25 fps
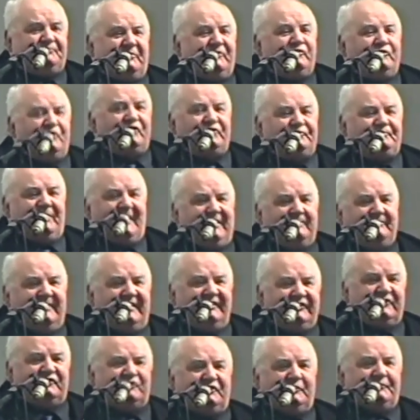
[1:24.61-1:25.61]
It's been used by
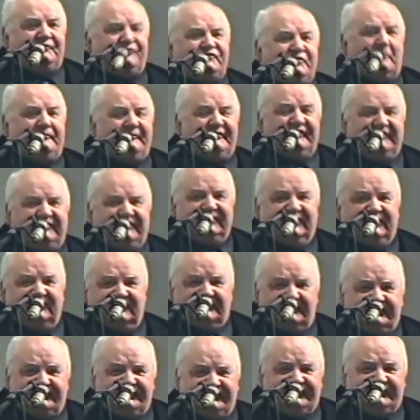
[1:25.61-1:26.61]
many groups over the
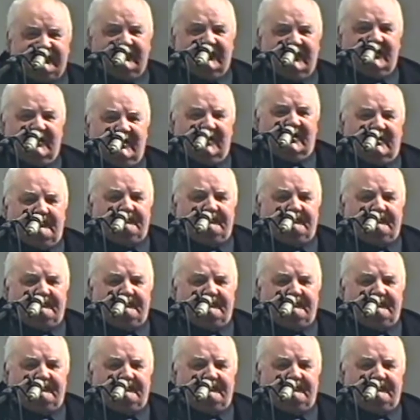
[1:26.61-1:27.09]
years,